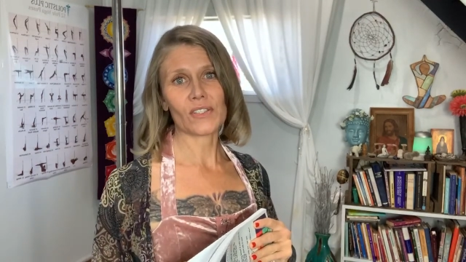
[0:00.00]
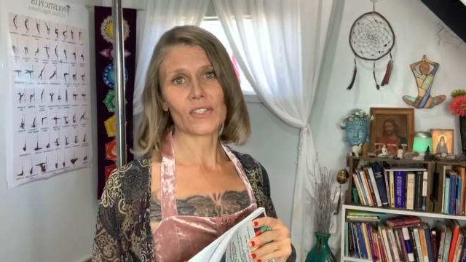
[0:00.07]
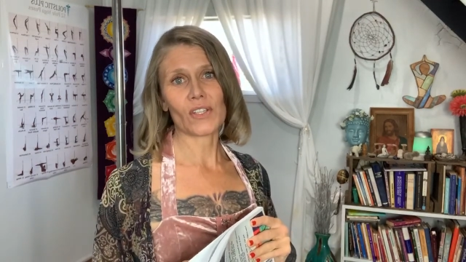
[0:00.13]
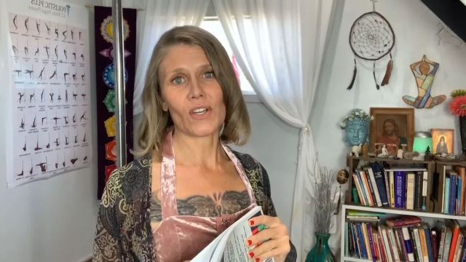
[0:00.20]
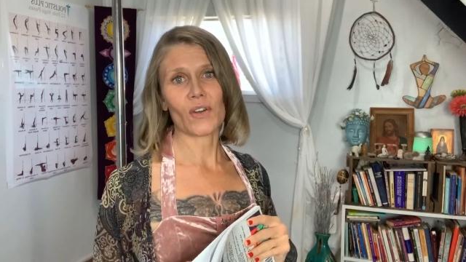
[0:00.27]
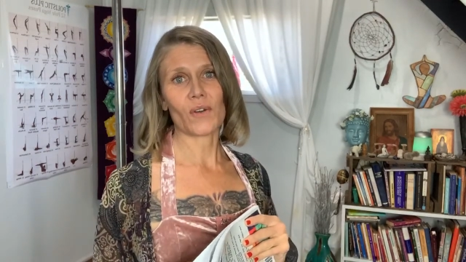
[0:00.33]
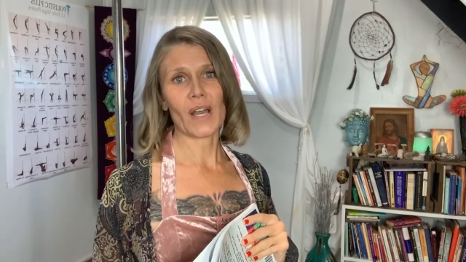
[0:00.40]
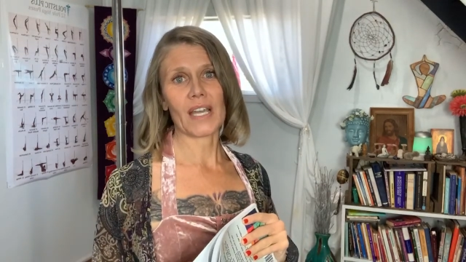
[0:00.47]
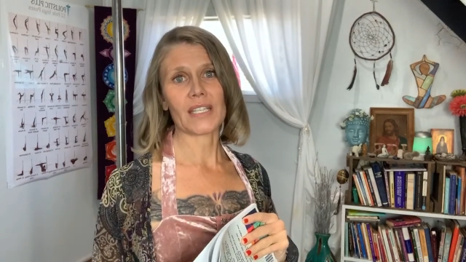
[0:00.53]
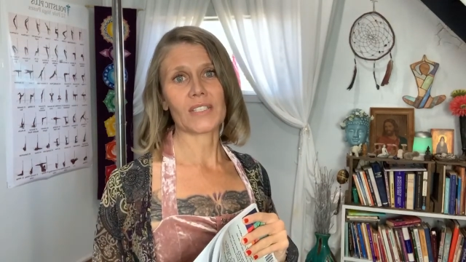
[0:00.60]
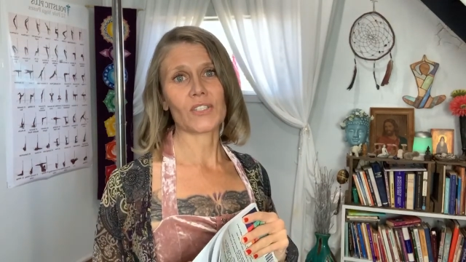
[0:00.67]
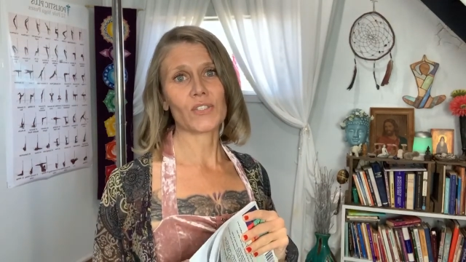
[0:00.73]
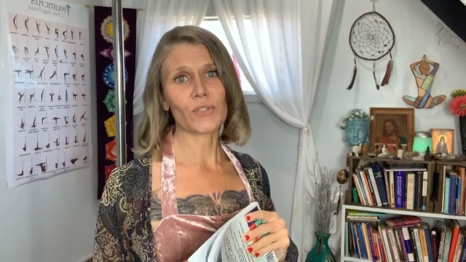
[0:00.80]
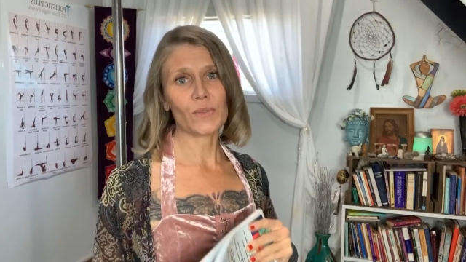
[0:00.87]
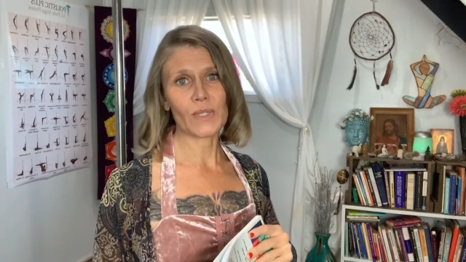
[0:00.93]
So I
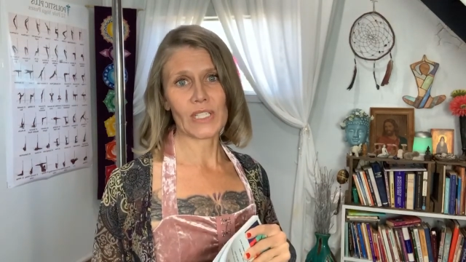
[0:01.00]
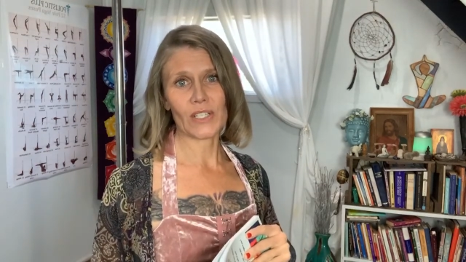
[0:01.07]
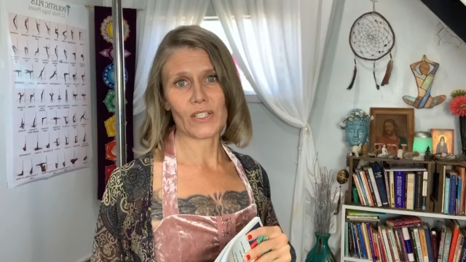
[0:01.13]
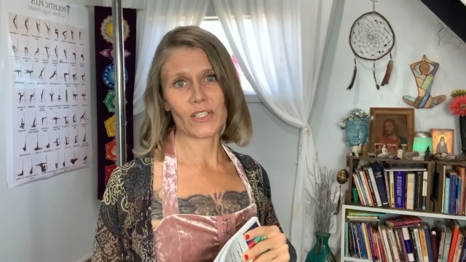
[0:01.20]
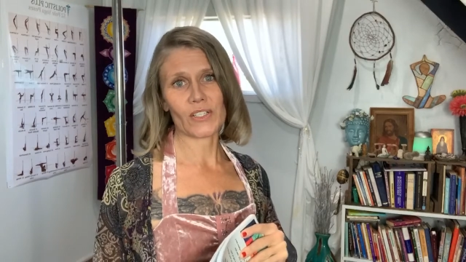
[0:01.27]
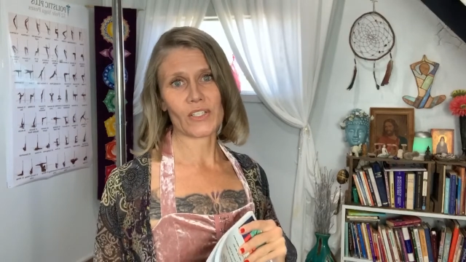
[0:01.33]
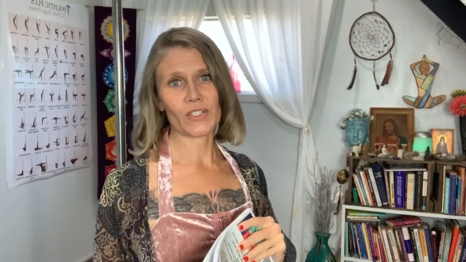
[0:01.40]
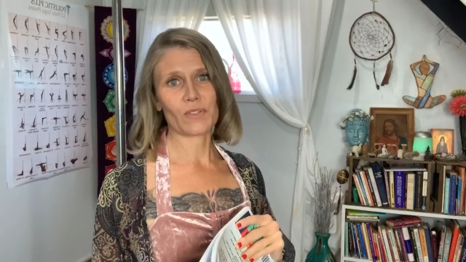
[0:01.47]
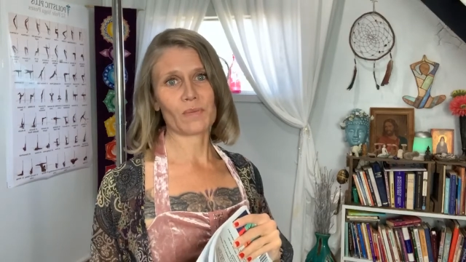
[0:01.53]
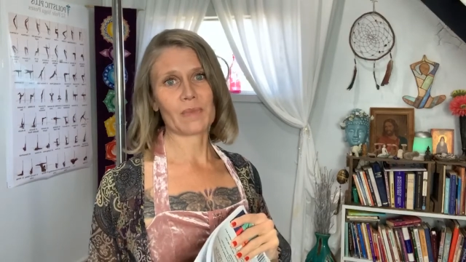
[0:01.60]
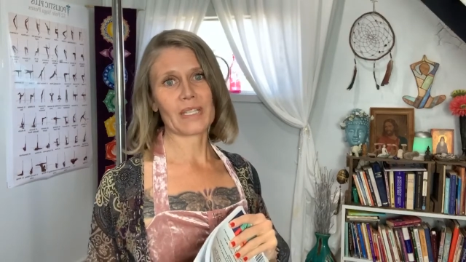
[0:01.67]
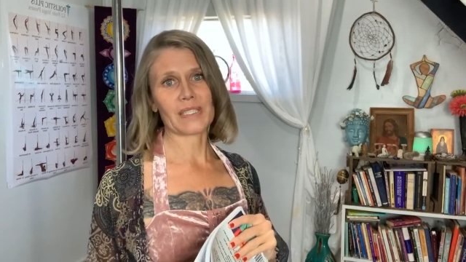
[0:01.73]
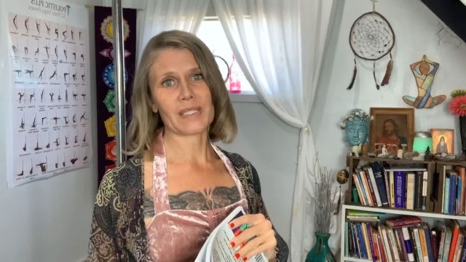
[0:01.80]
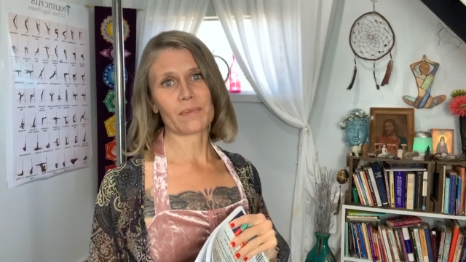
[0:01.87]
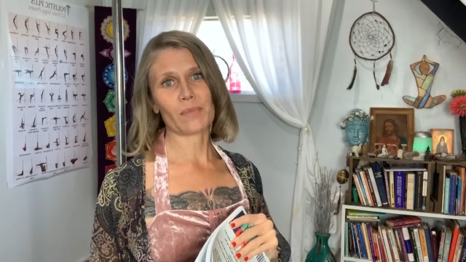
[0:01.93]
do encourage you,
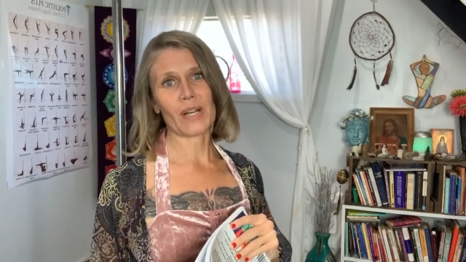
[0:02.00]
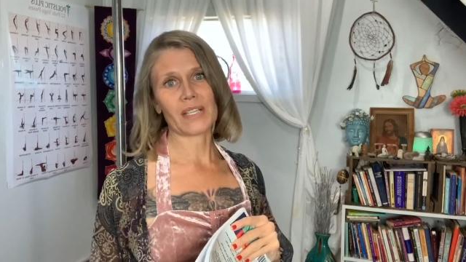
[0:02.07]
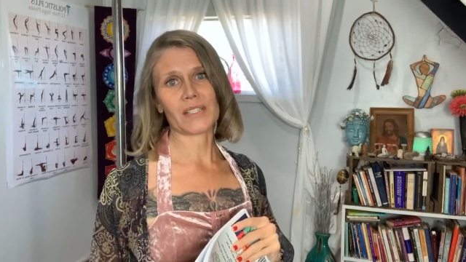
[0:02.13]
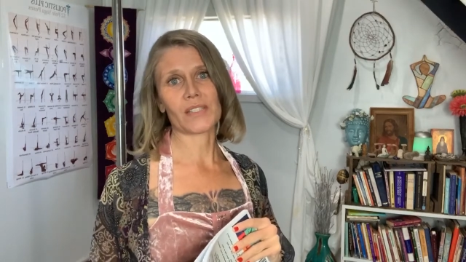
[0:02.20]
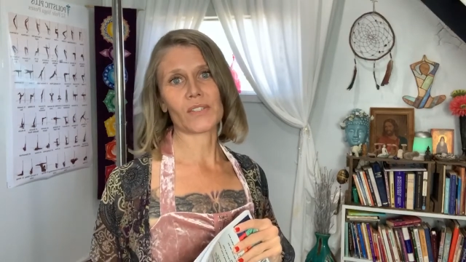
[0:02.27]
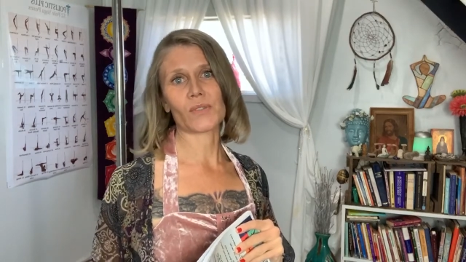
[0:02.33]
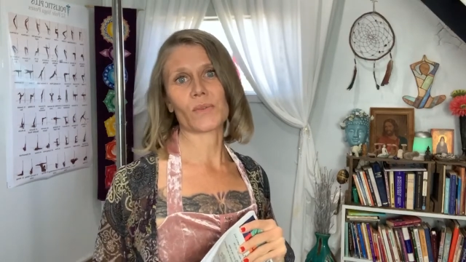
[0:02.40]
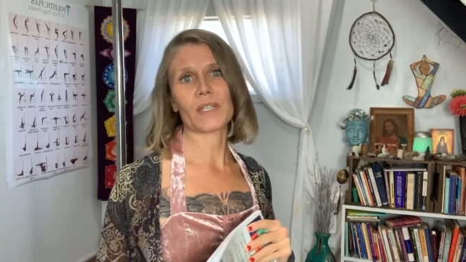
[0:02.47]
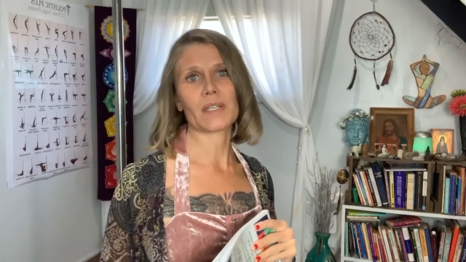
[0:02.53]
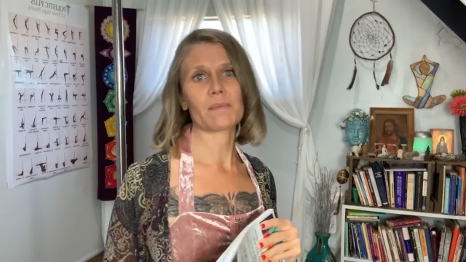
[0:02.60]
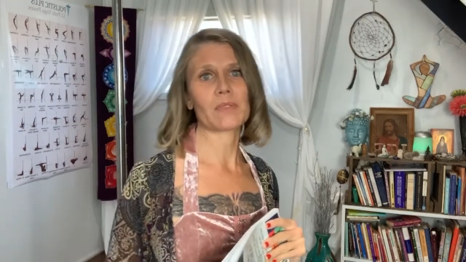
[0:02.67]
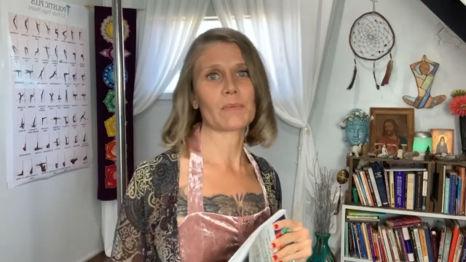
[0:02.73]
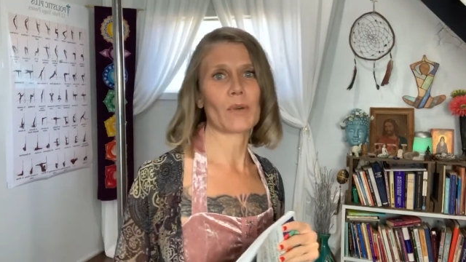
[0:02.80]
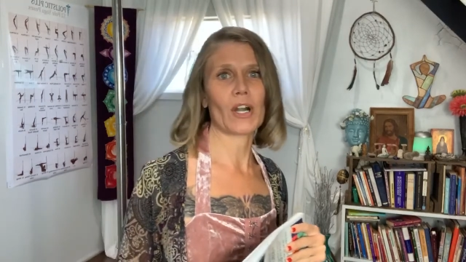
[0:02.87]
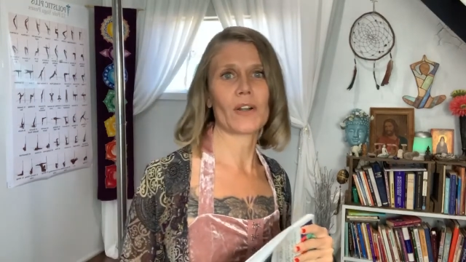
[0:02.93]
because the price is going up
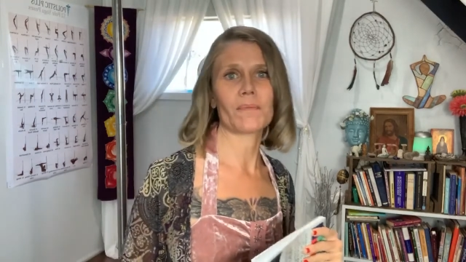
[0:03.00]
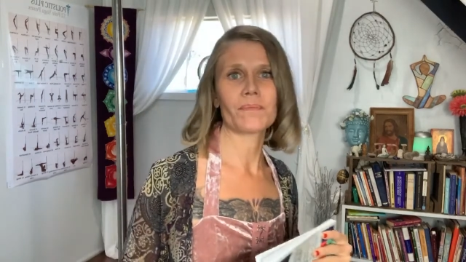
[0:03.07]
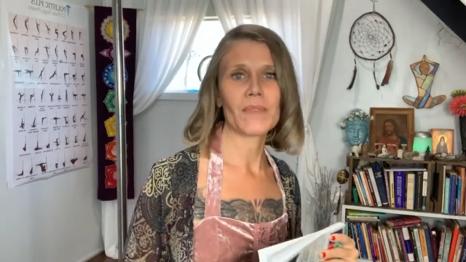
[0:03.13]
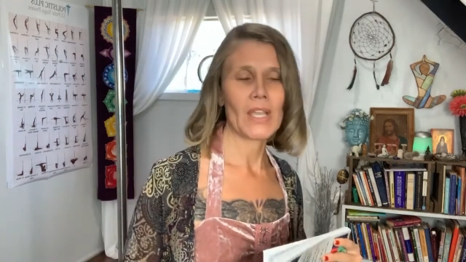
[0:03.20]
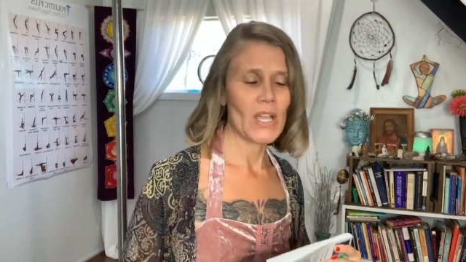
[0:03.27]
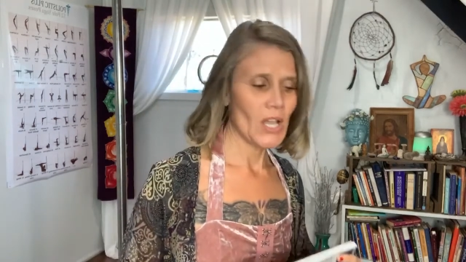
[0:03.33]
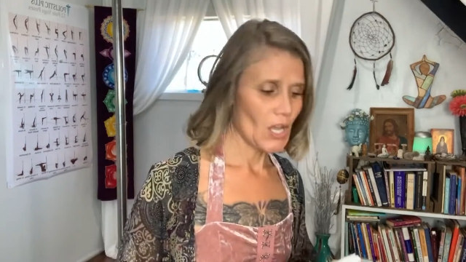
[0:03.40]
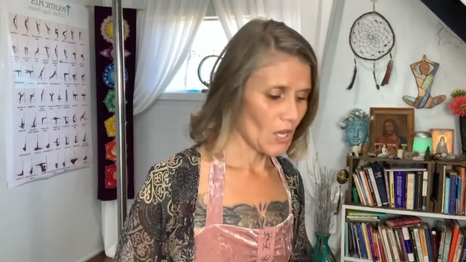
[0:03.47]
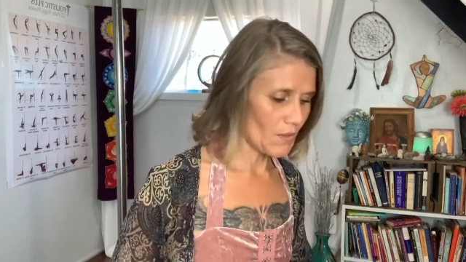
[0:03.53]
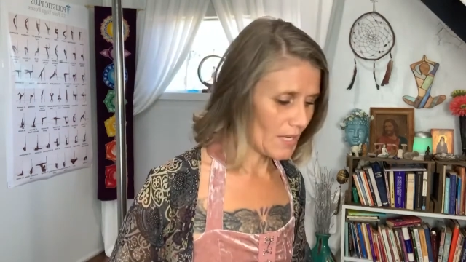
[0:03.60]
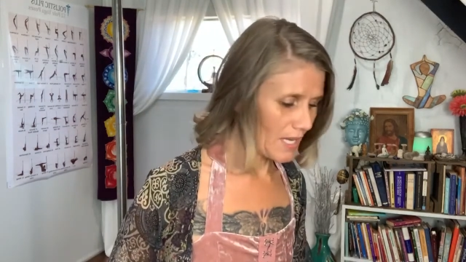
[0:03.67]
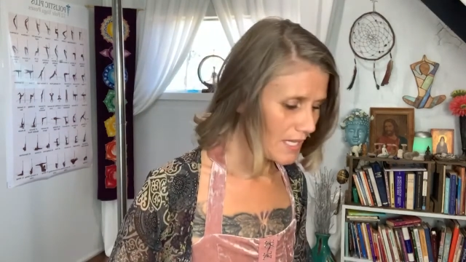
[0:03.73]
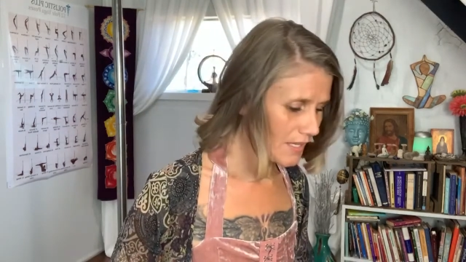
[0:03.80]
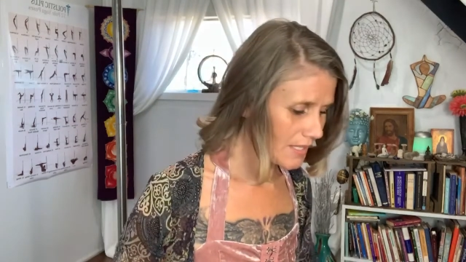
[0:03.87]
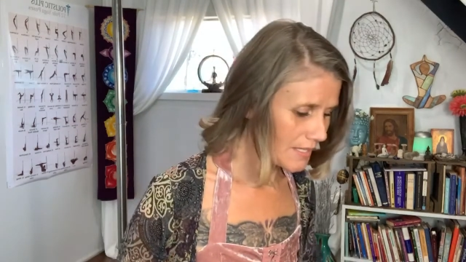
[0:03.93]
tomorrow.
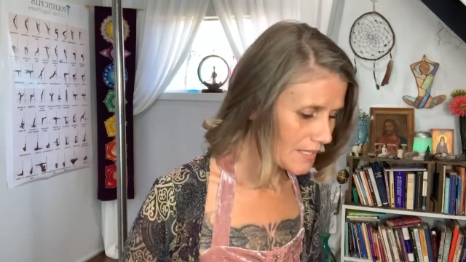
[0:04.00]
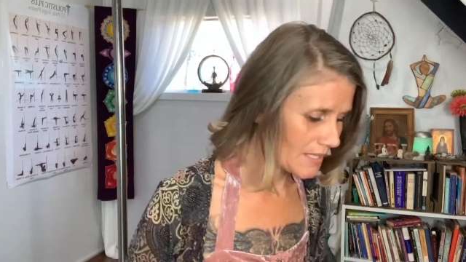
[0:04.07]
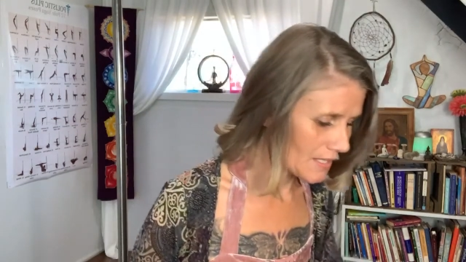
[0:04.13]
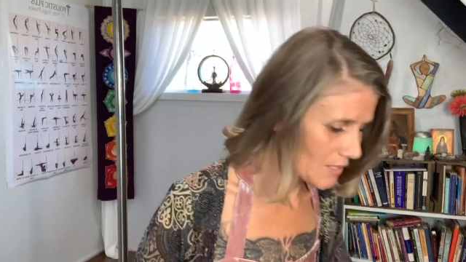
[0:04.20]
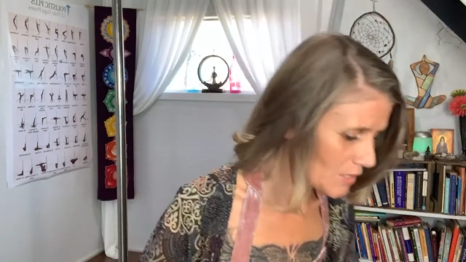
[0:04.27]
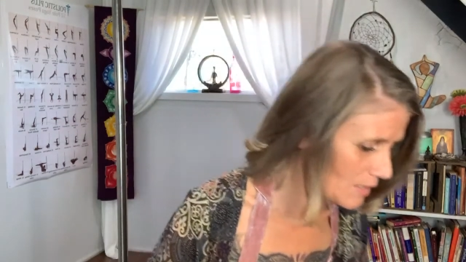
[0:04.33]
Okay, let's get to the